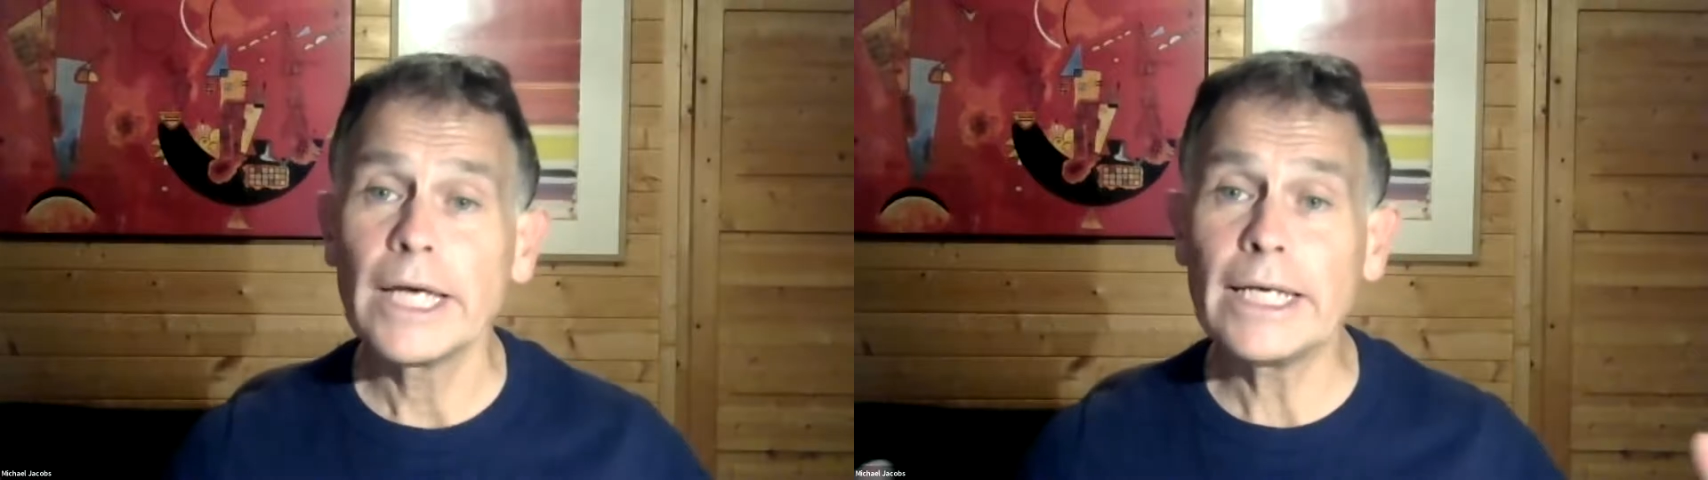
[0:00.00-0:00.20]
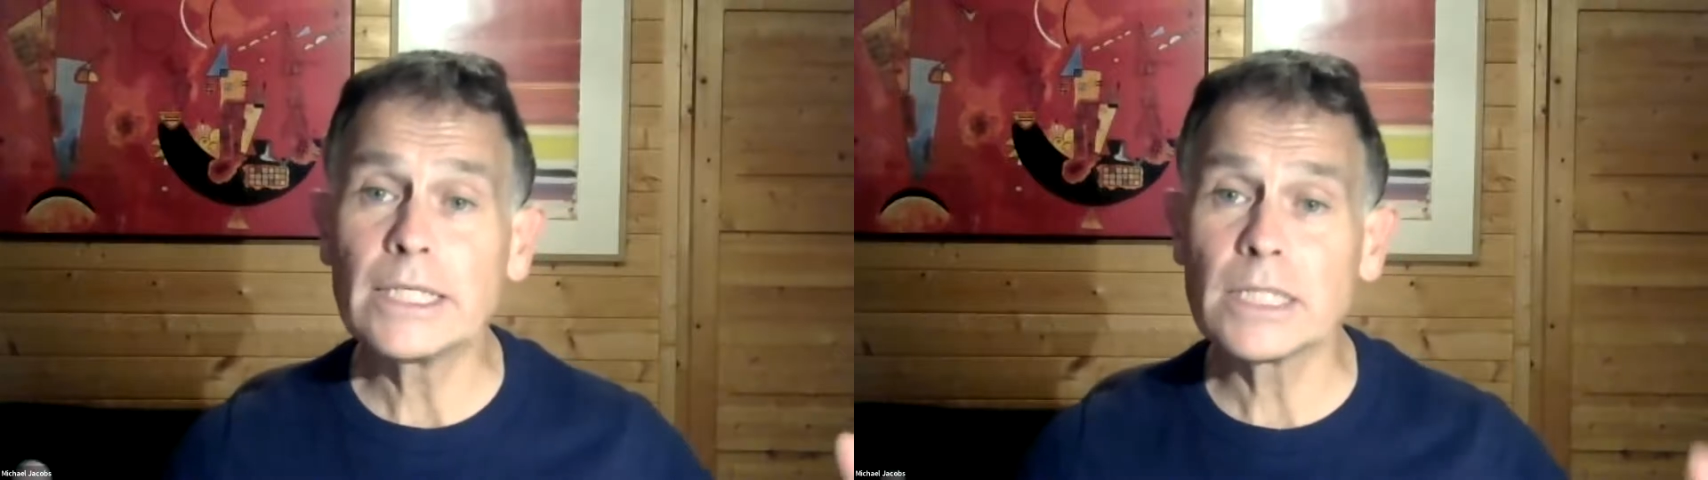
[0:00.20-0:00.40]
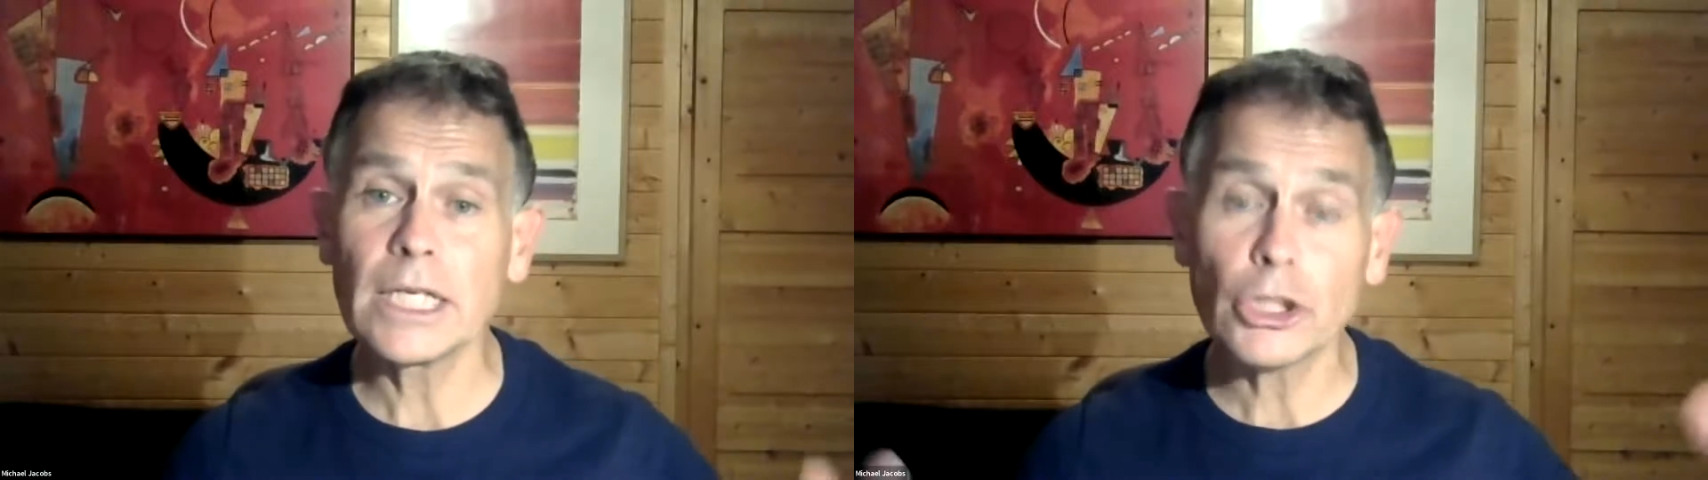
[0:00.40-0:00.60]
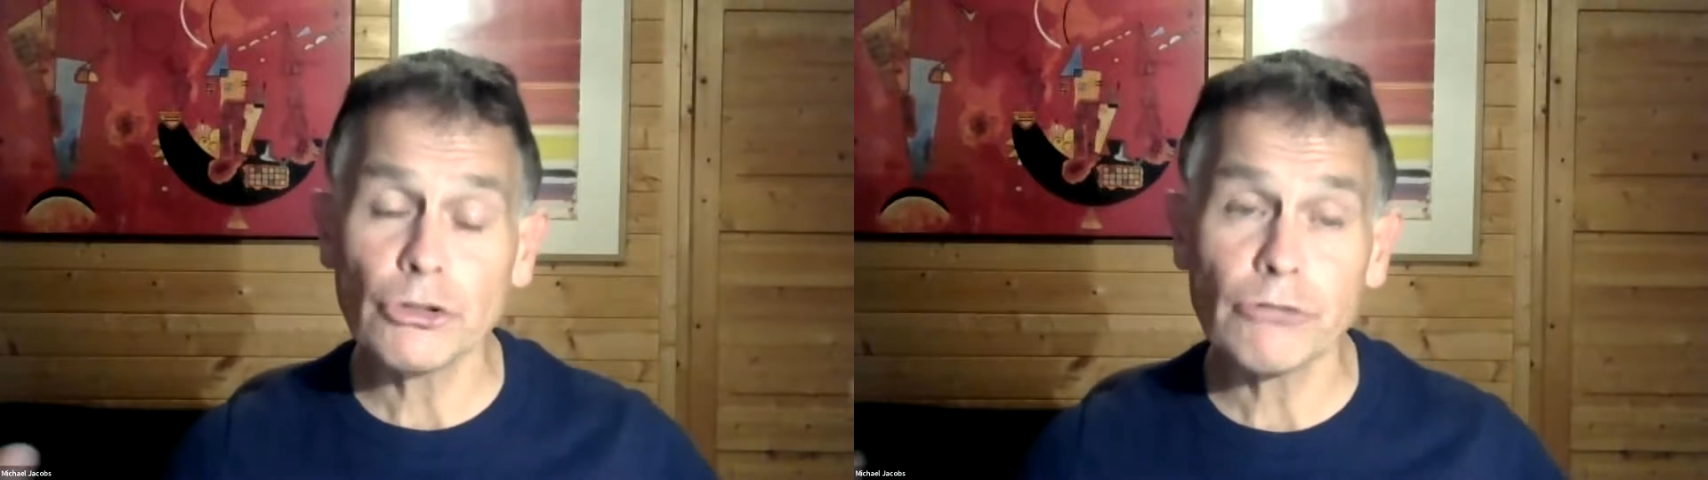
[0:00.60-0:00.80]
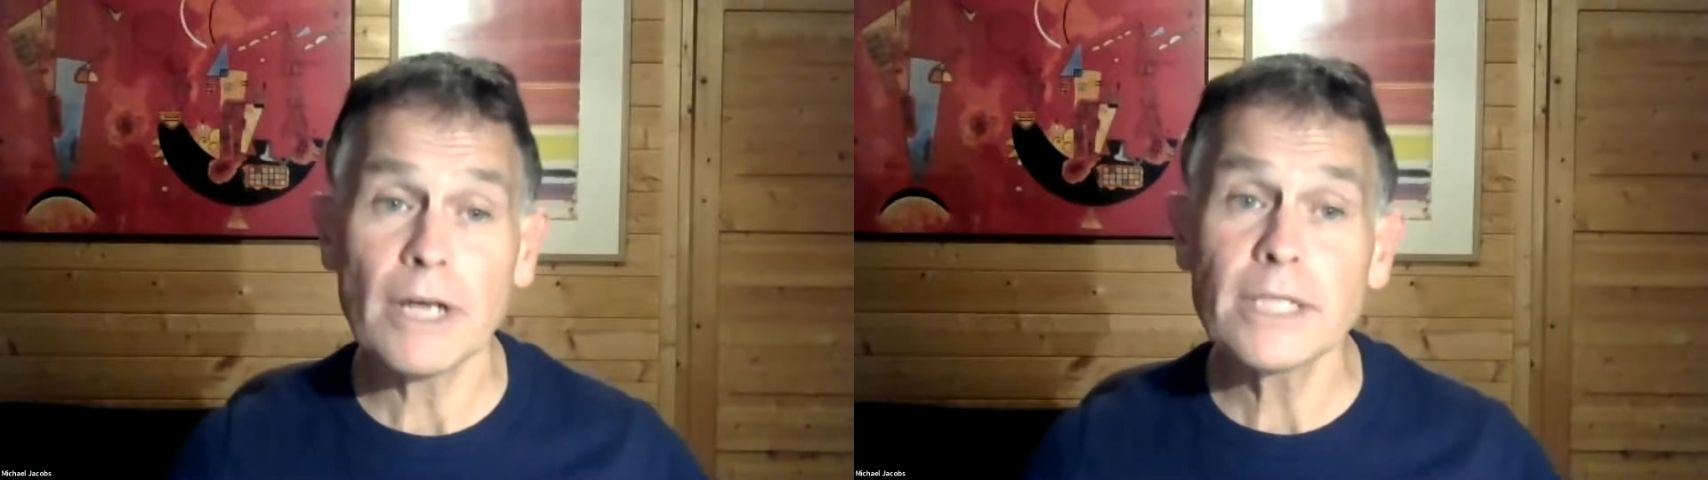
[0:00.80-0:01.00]
is an
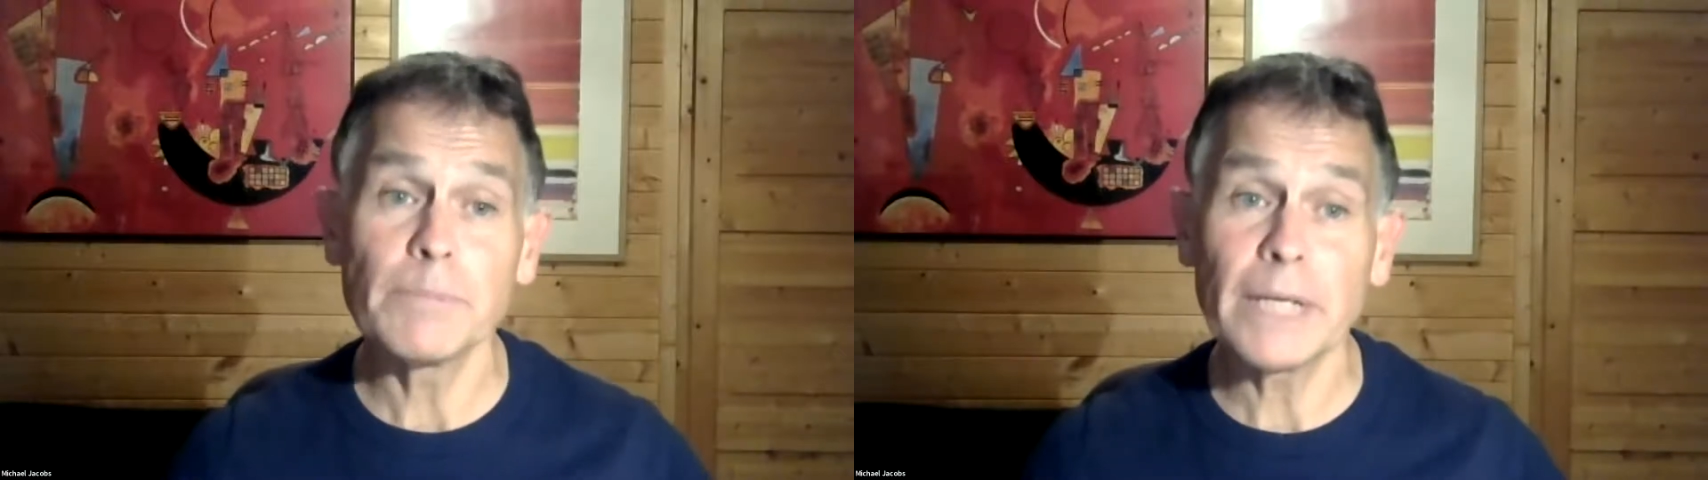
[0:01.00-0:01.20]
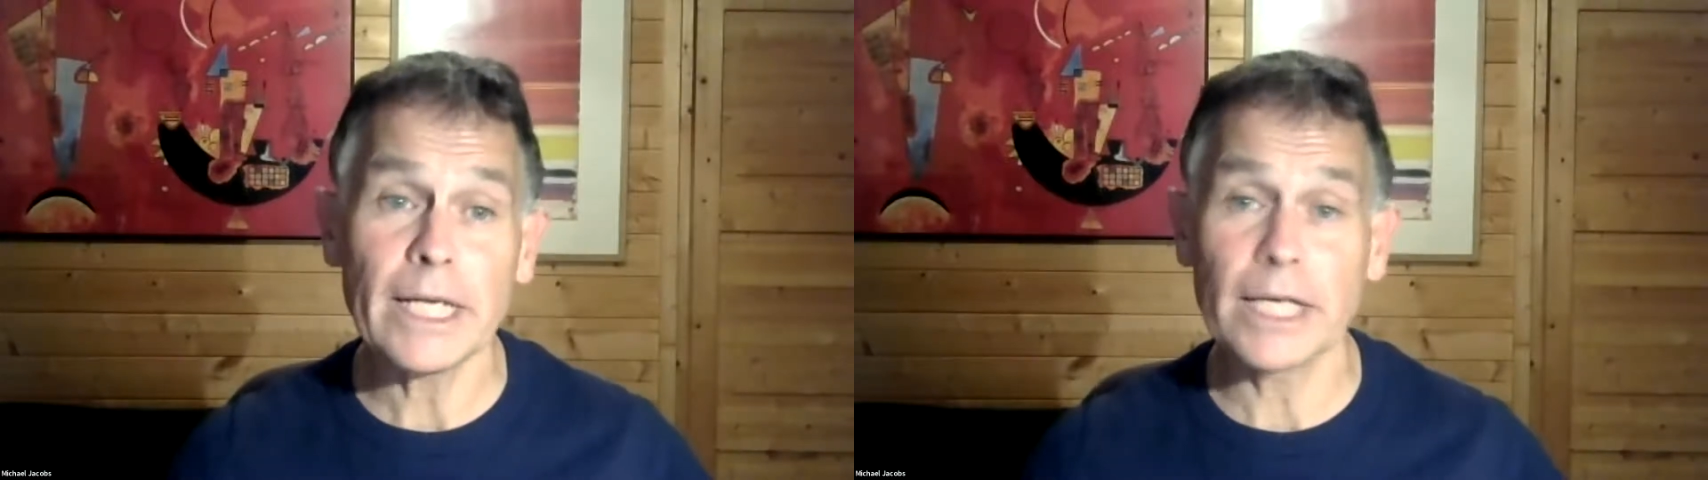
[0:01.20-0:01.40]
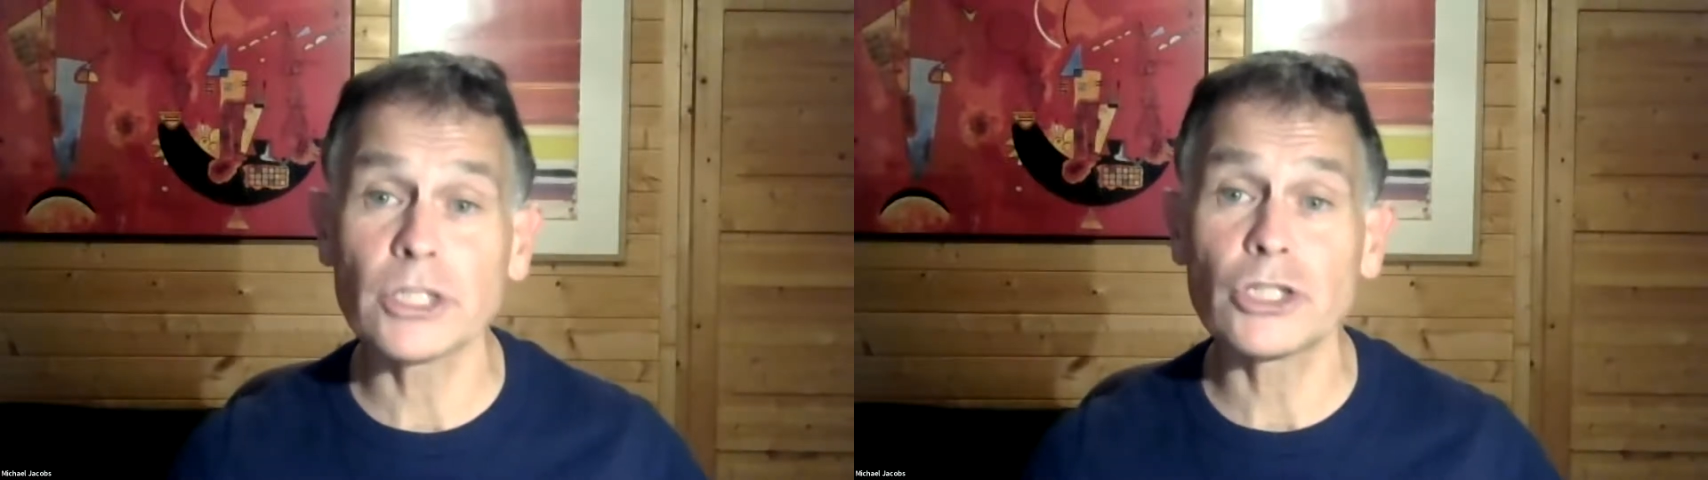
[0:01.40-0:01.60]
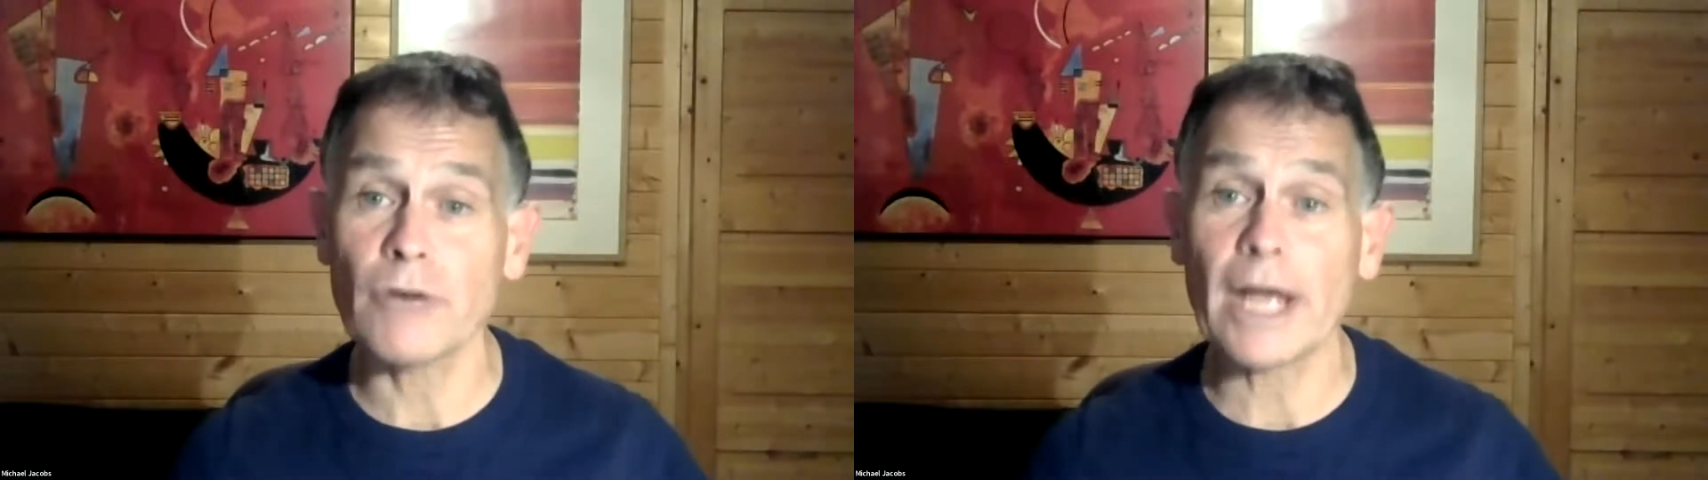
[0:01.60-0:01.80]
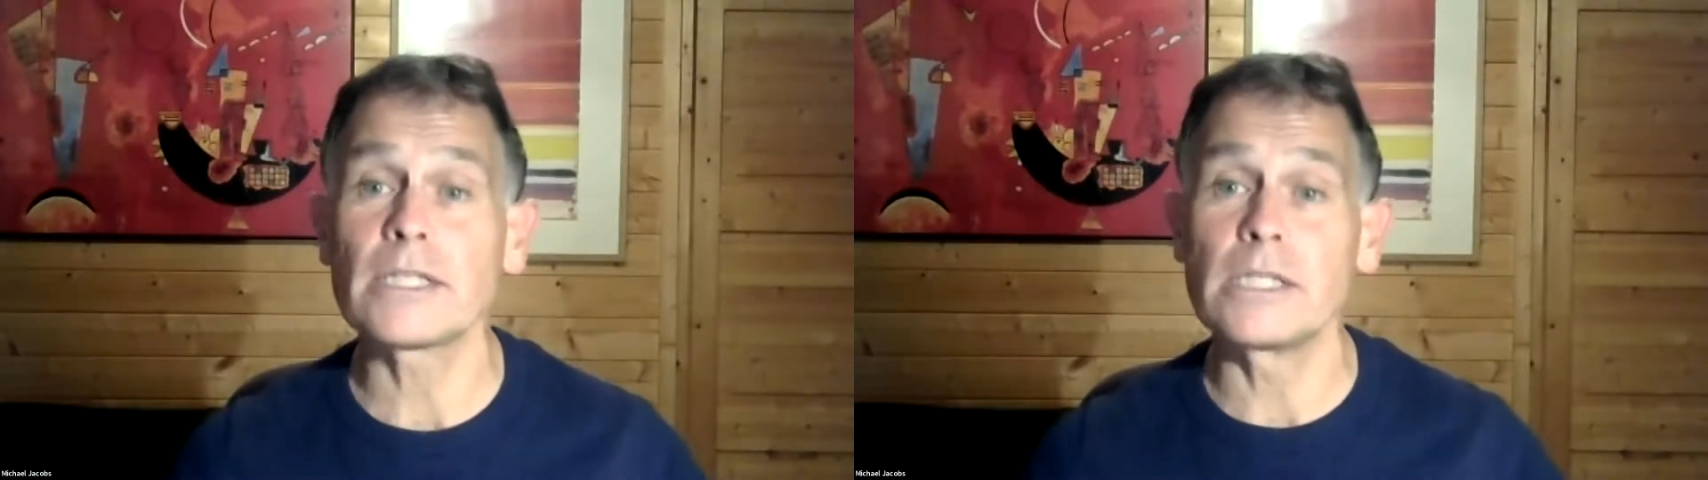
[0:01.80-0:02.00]
incredibly
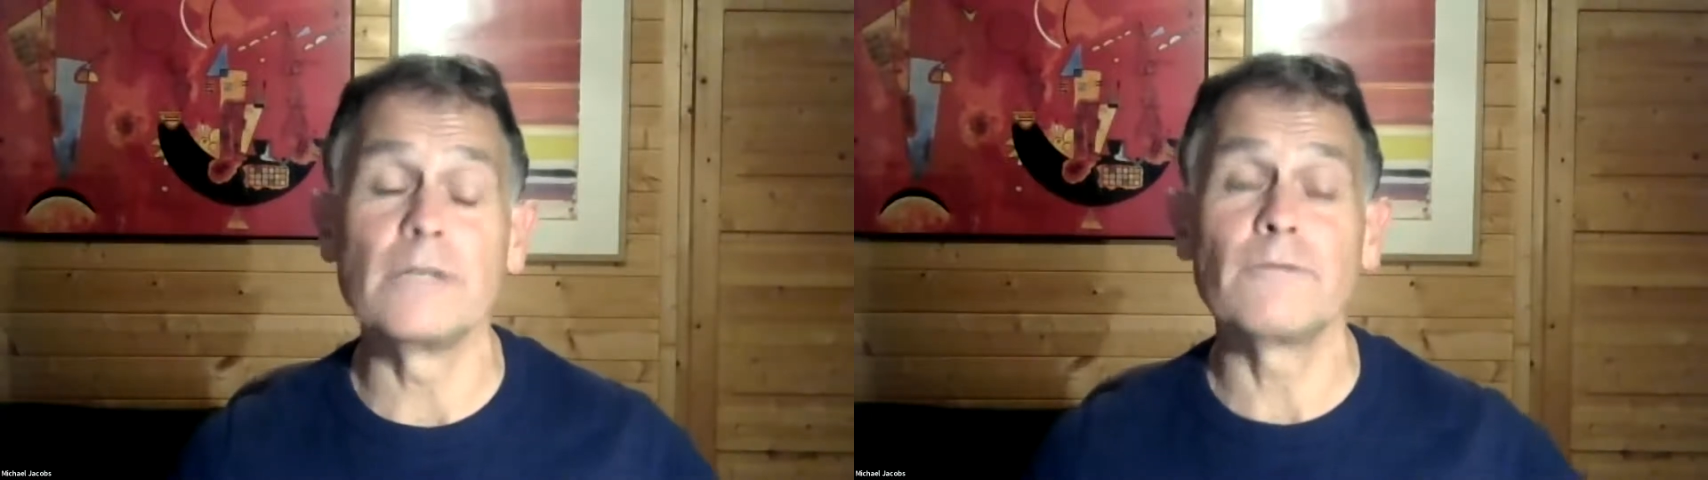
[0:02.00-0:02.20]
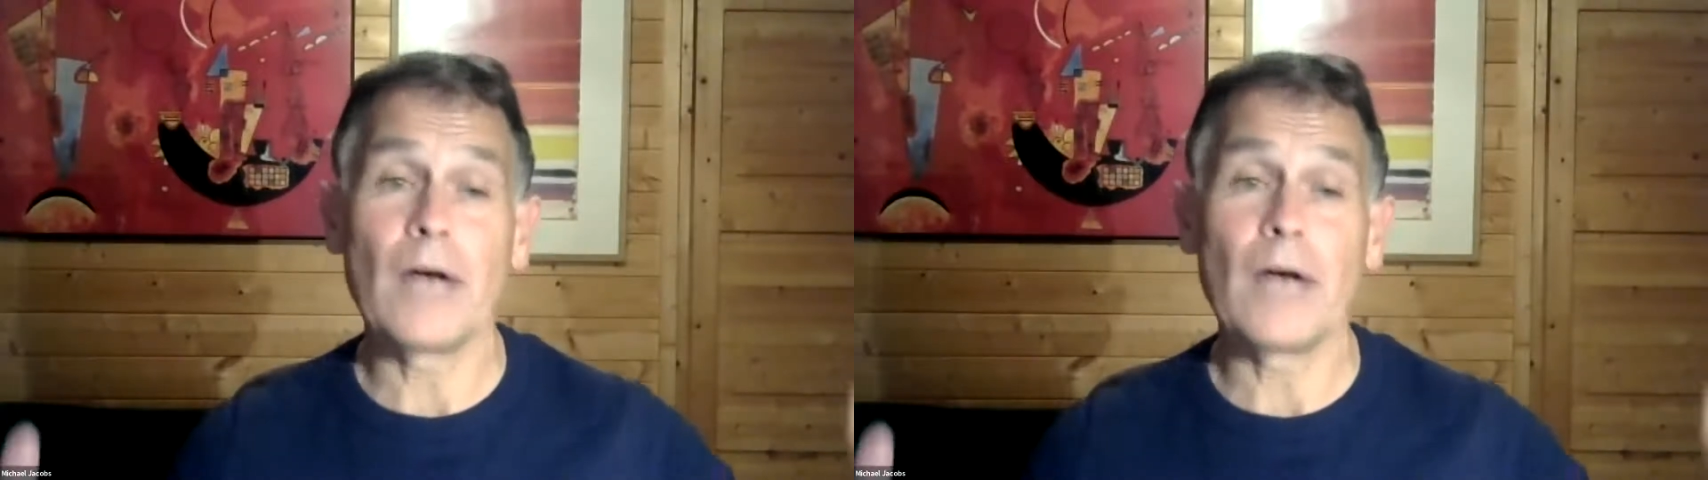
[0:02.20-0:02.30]
extractive,